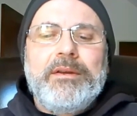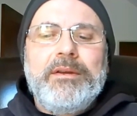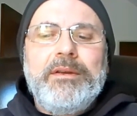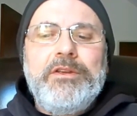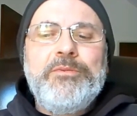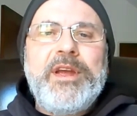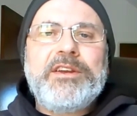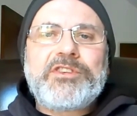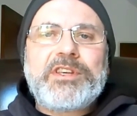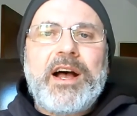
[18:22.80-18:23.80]
You may
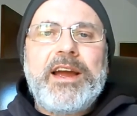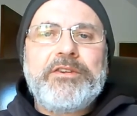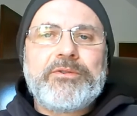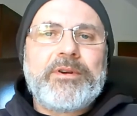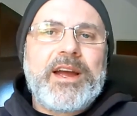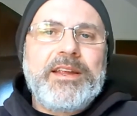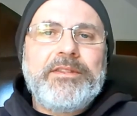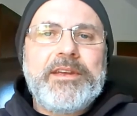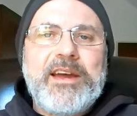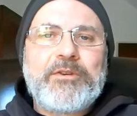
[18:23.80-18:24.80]
decide to write
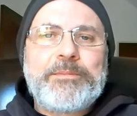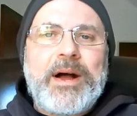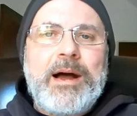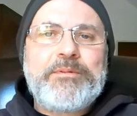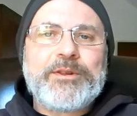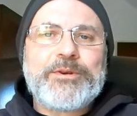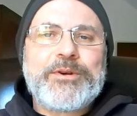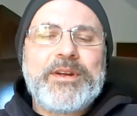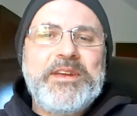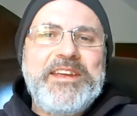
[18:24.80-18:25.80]
the
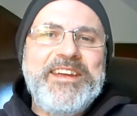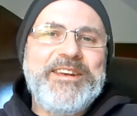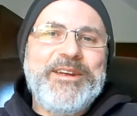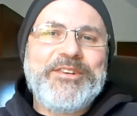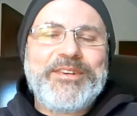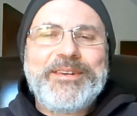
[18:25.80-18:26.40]
ever-popular "in it."